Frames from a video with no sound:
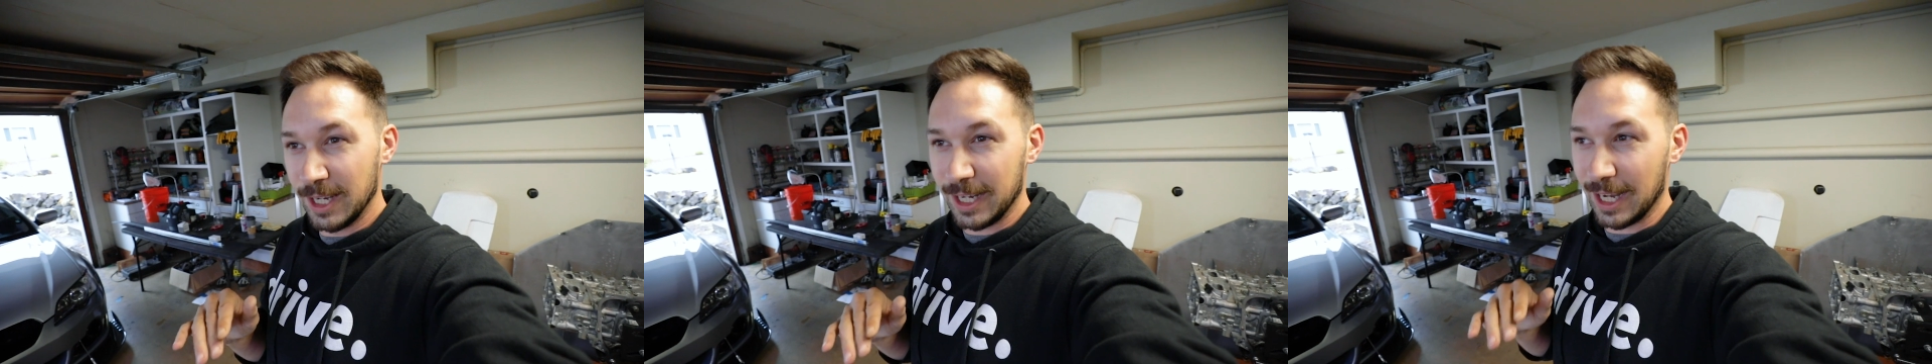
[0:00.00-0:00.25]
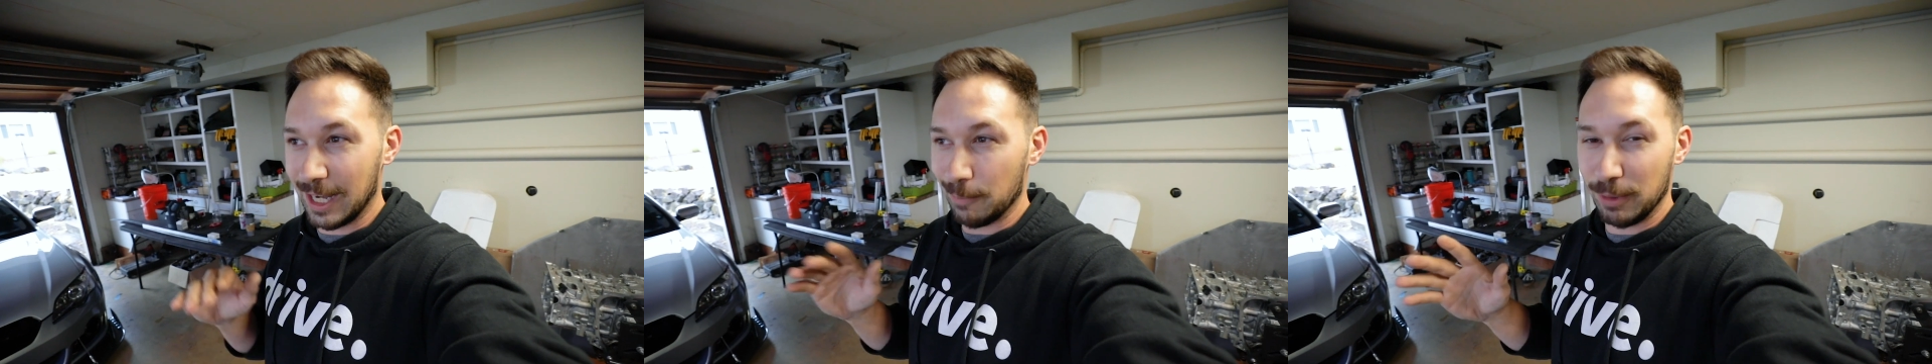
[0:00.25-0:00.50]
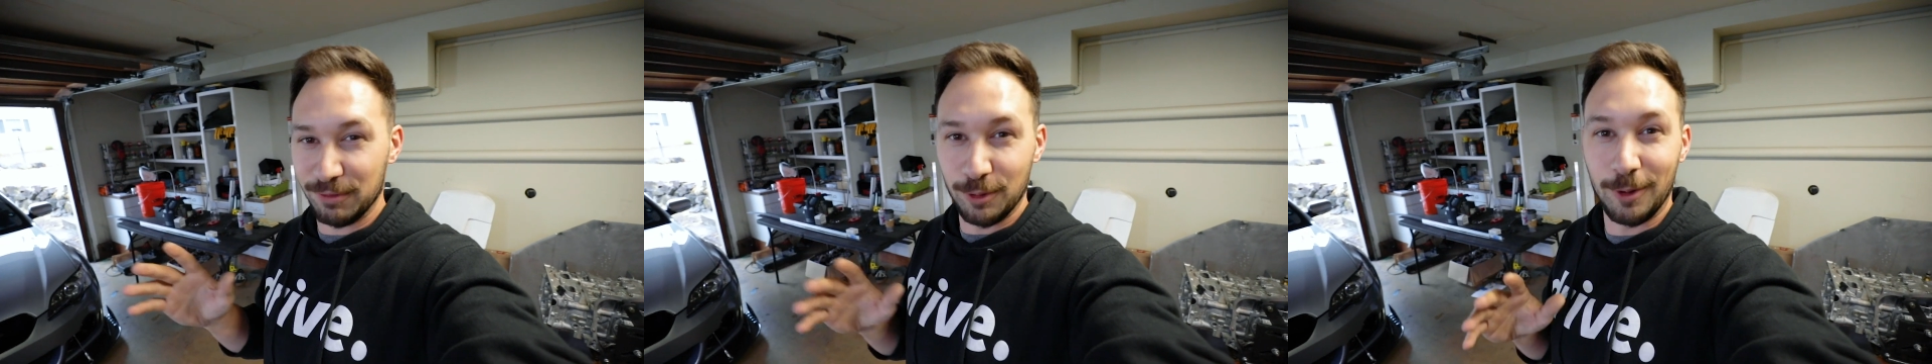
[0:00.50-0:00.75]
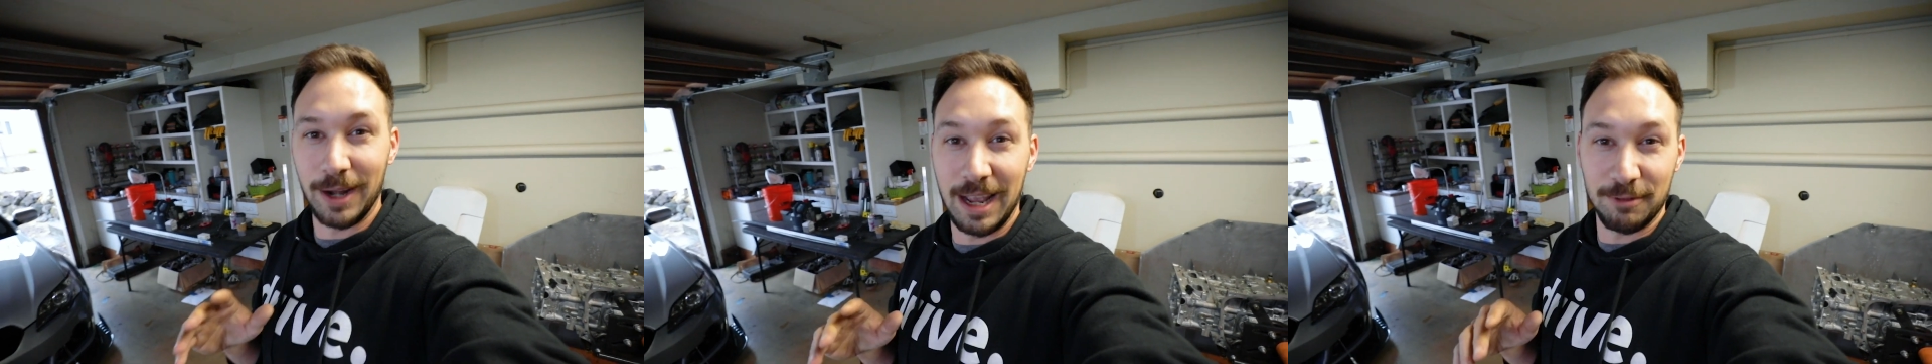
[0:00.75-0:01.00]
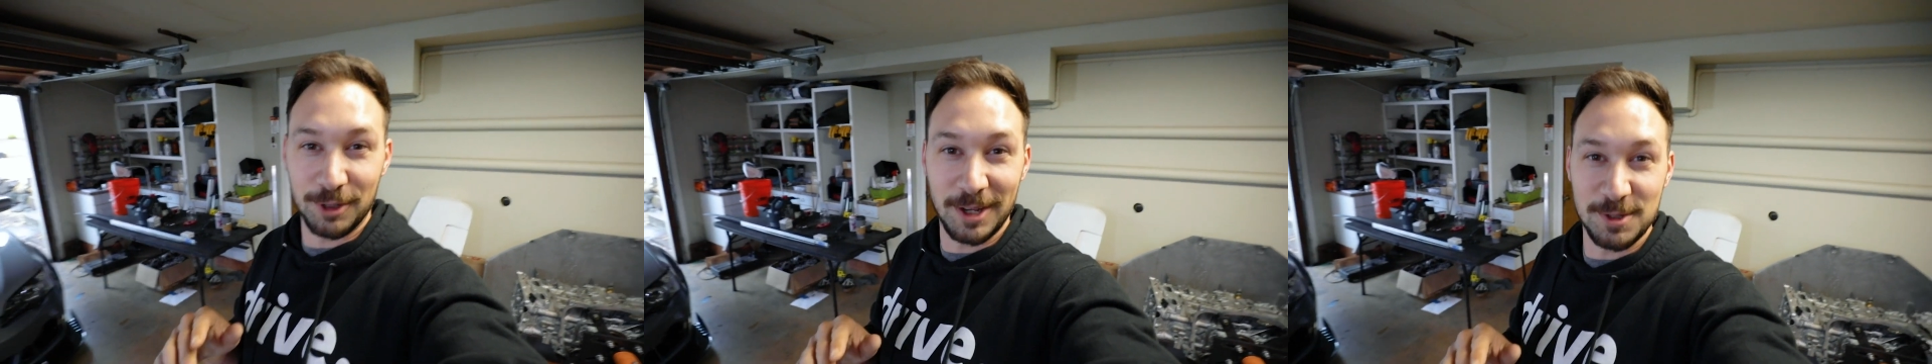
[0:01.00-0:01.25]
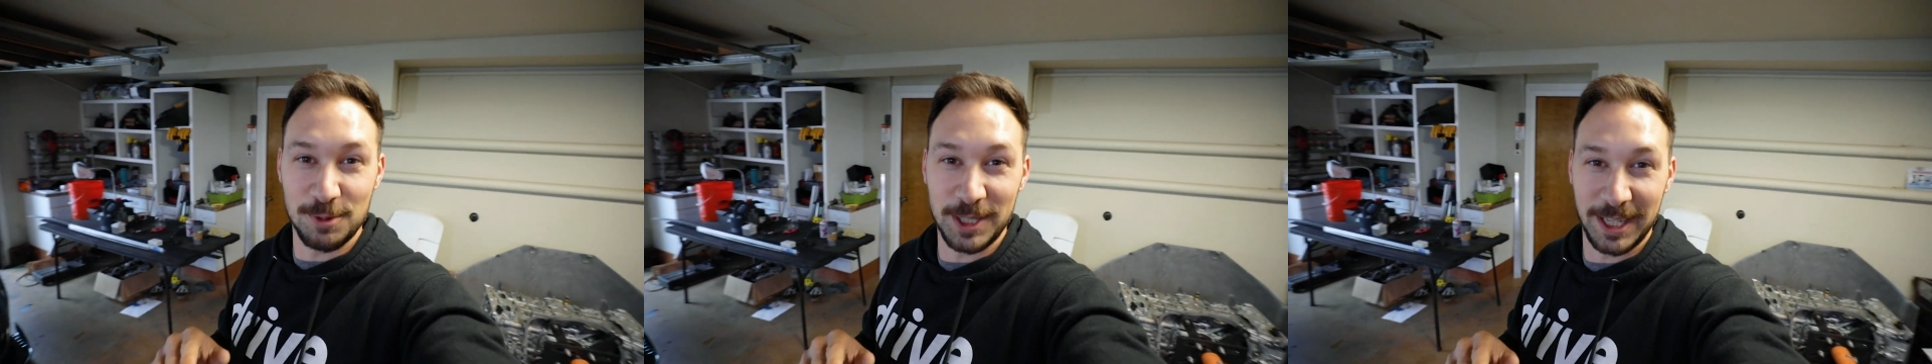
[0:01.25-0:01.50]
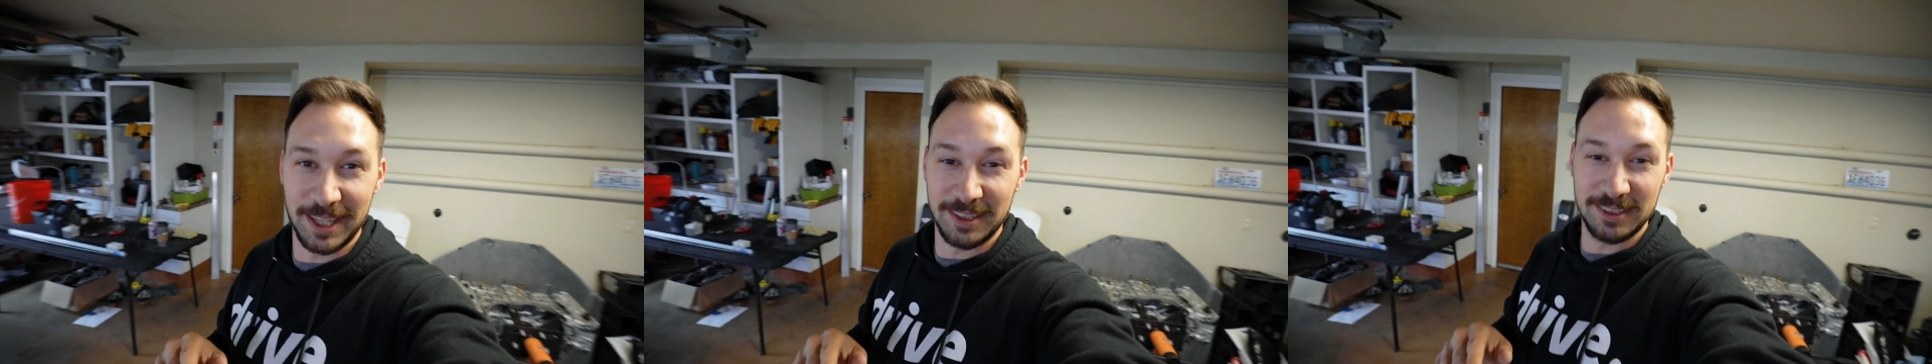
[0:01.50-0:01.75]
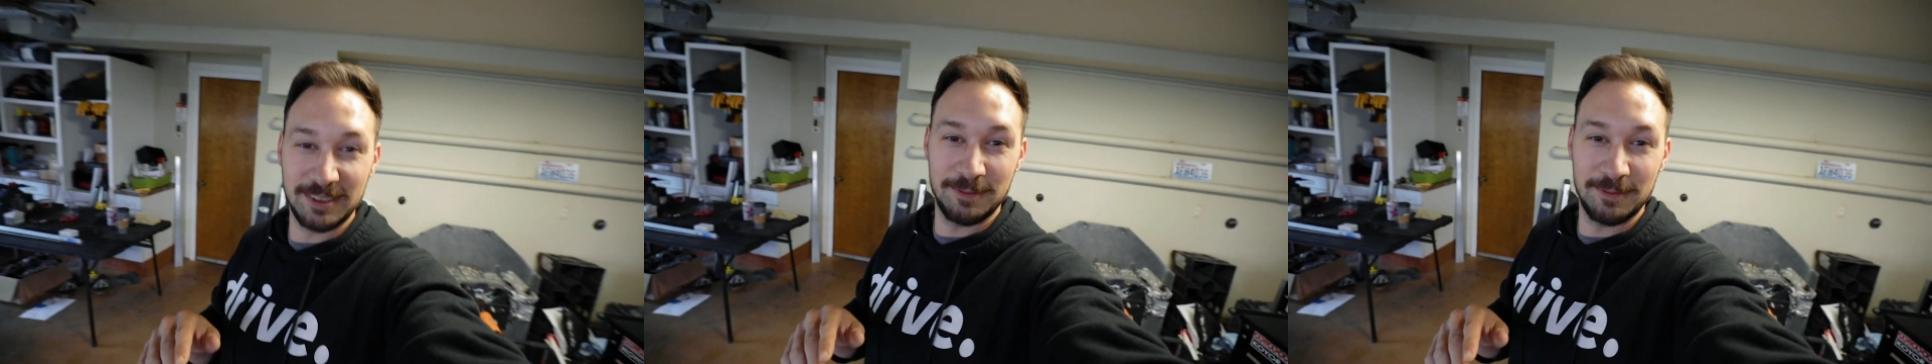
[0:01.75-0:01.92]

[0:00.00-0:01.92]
kind of before and after as we can.